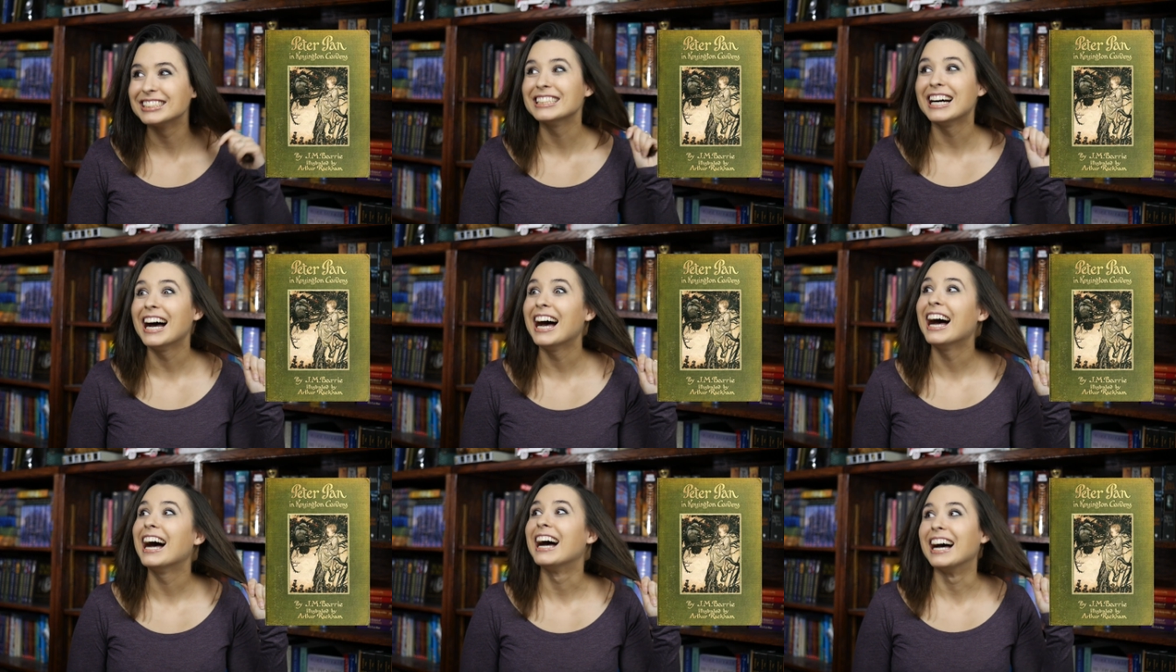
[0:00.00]

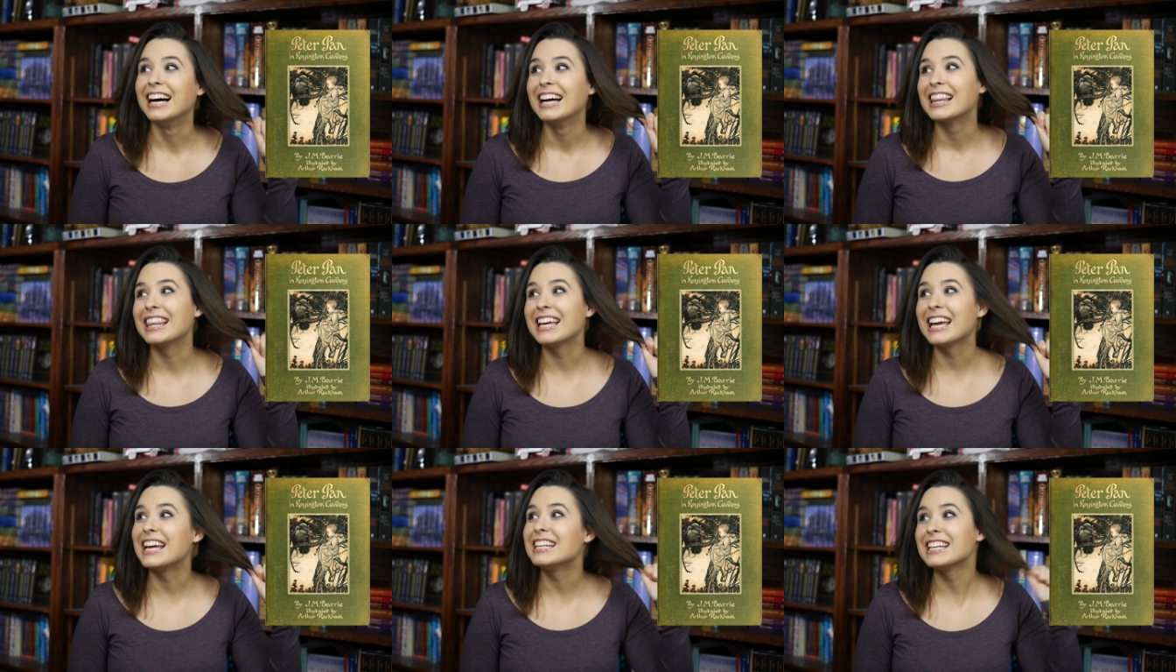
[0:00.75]
the
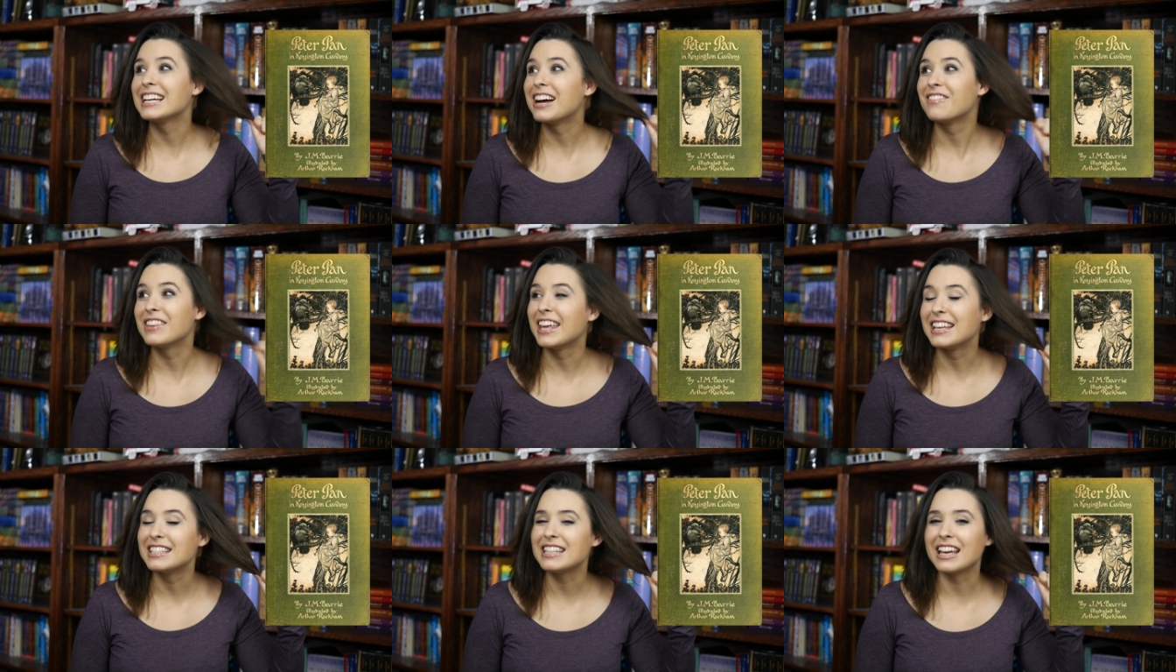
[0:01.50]
ending of
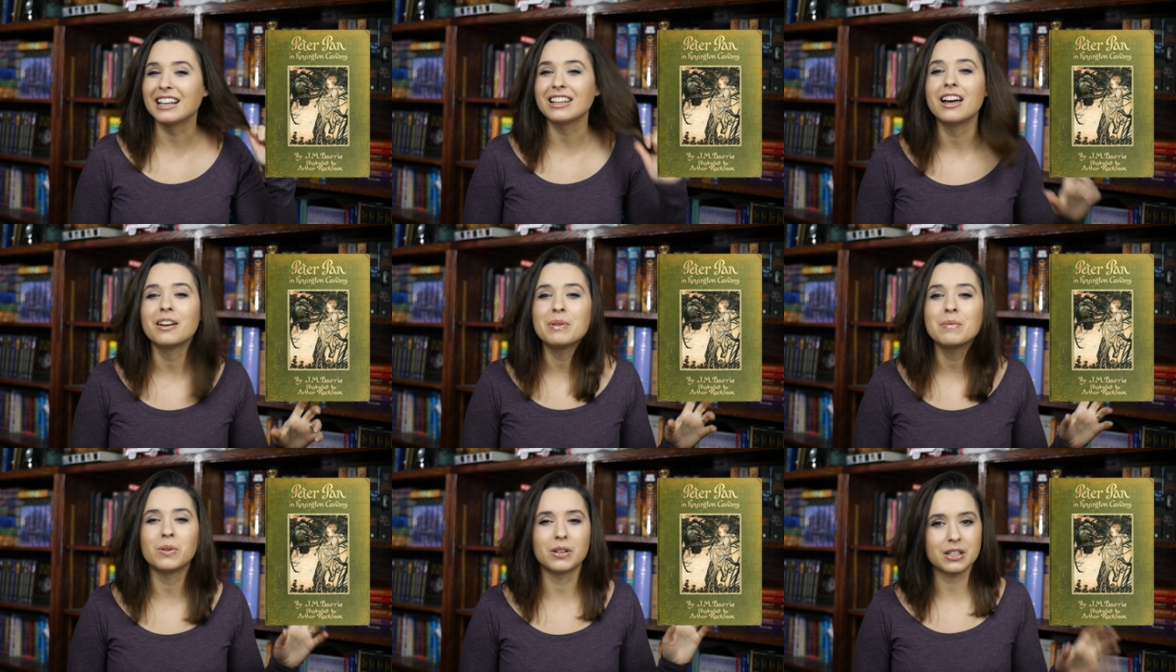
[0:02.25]
this, and a lot of
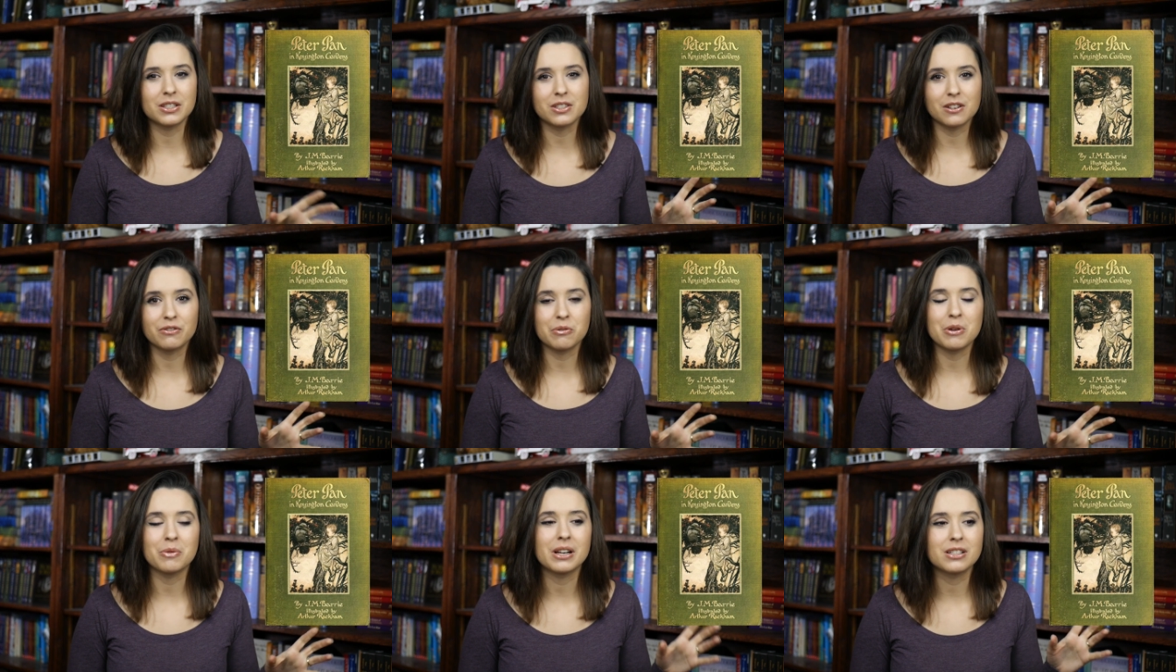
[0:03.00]
people are concerned for
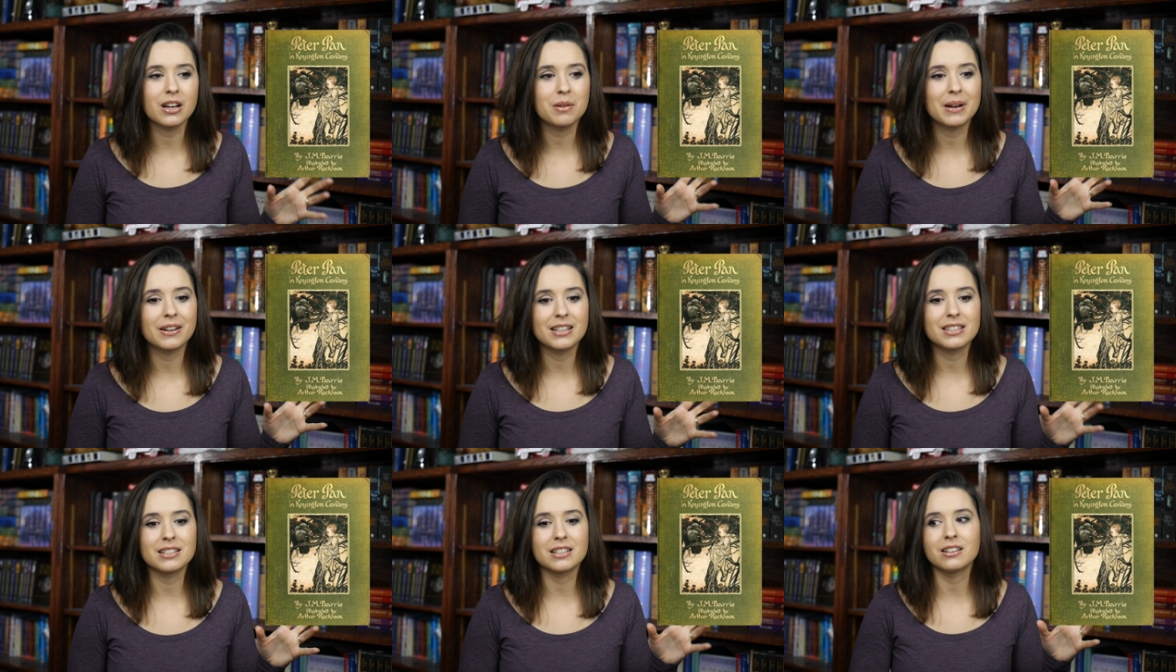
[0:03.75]
me when I talk about
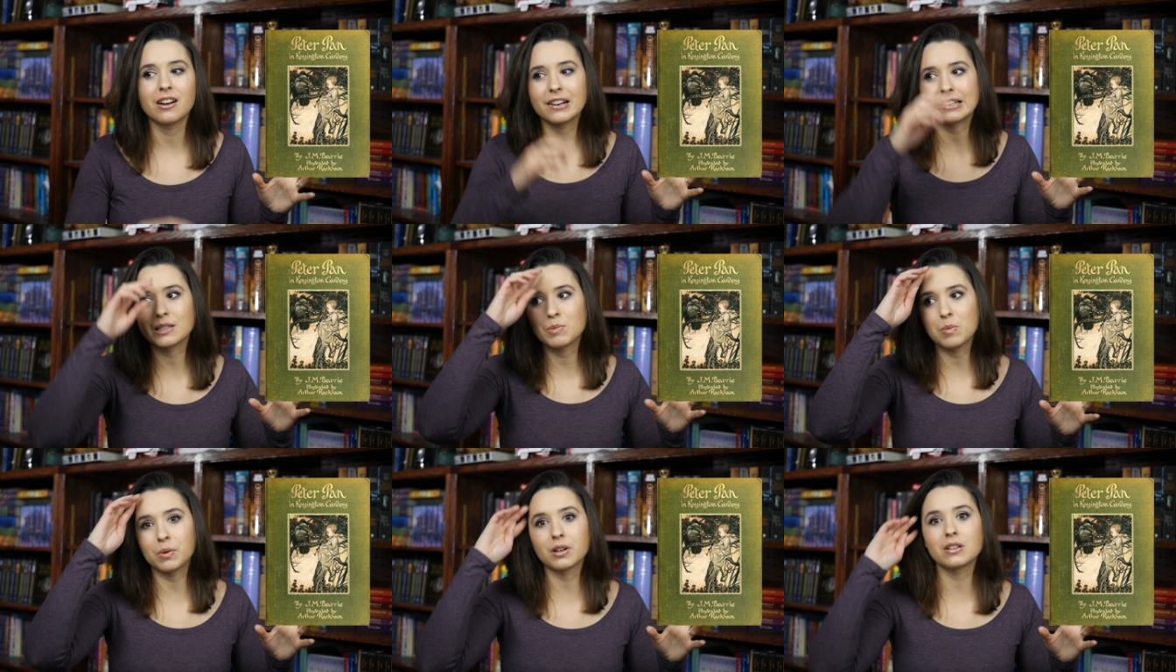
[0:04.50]
Kensington Gardens,
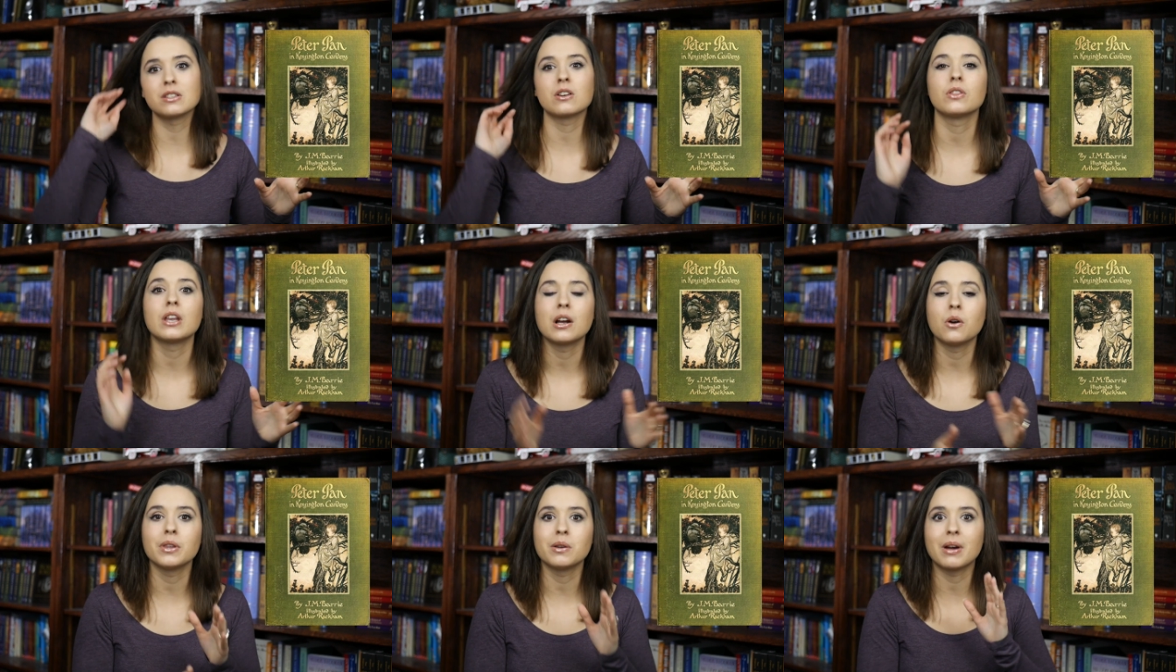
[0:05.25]
people are concerned that I
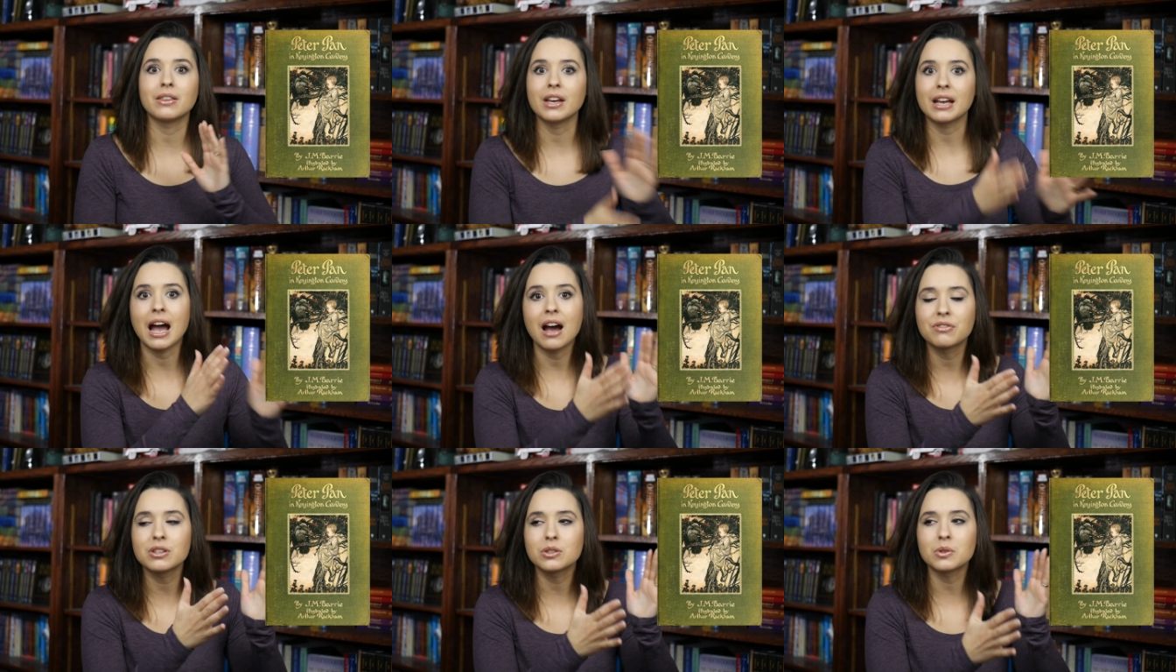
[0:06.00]
only read like
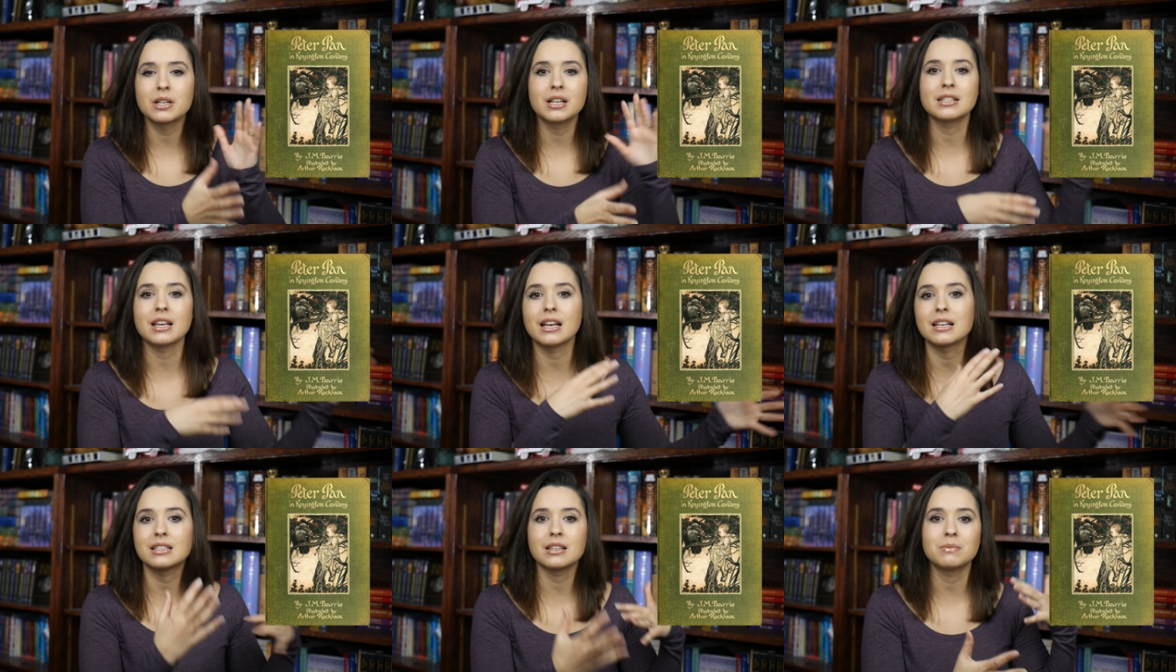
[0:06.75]
half the story because I
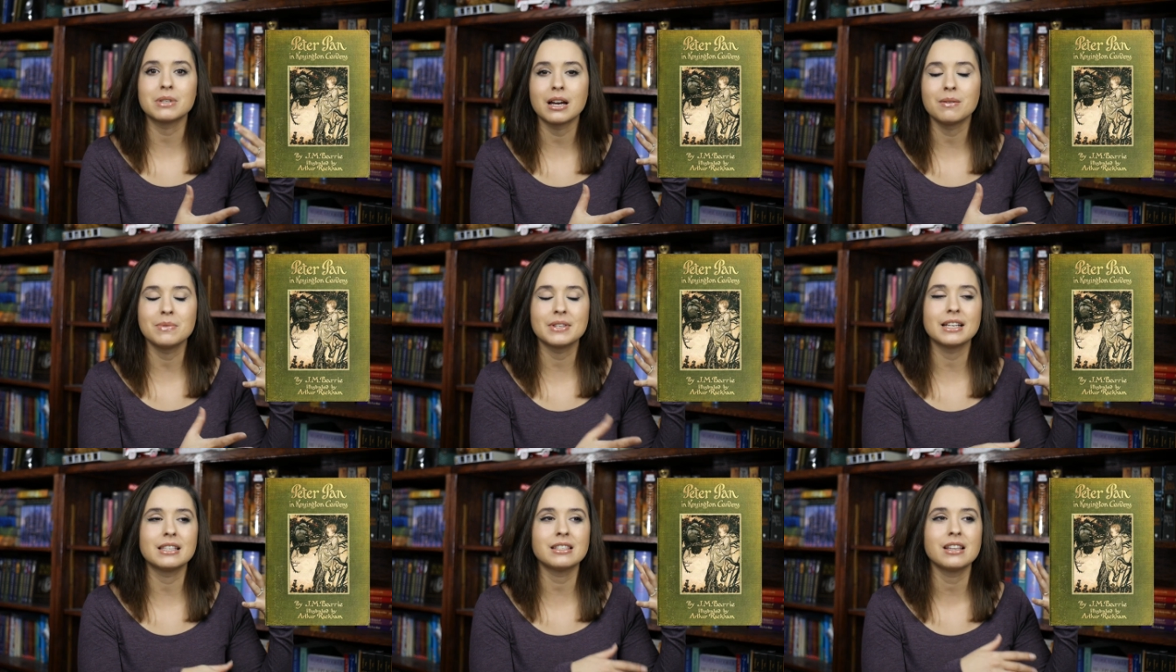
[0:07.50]
guess sometimes
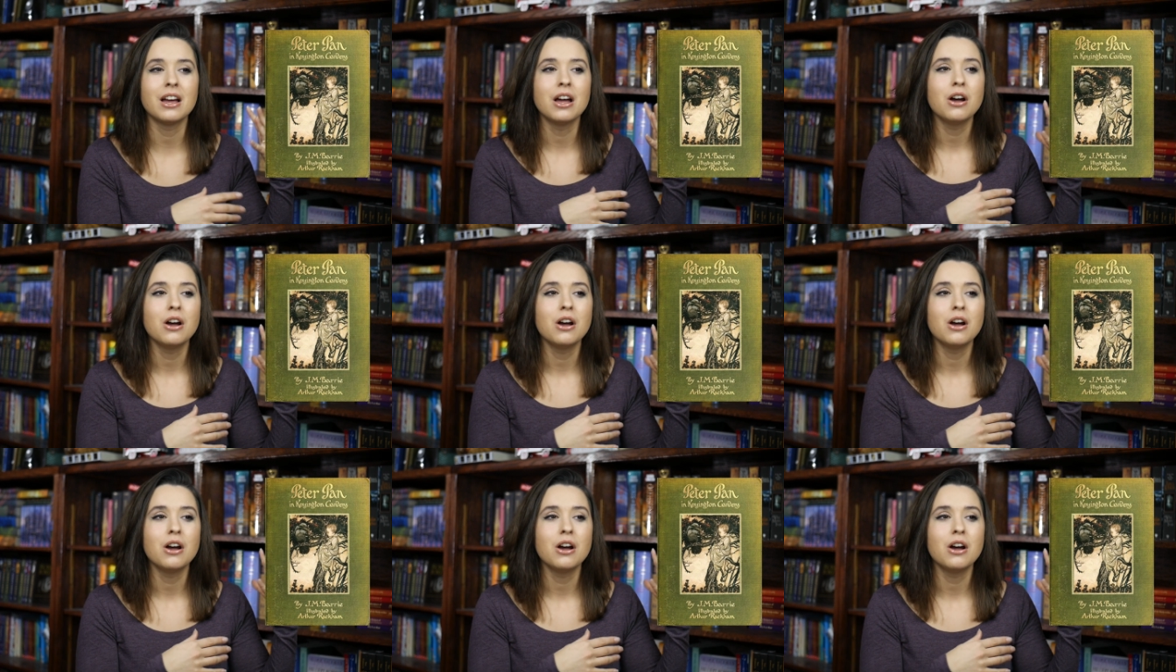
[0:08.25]
it's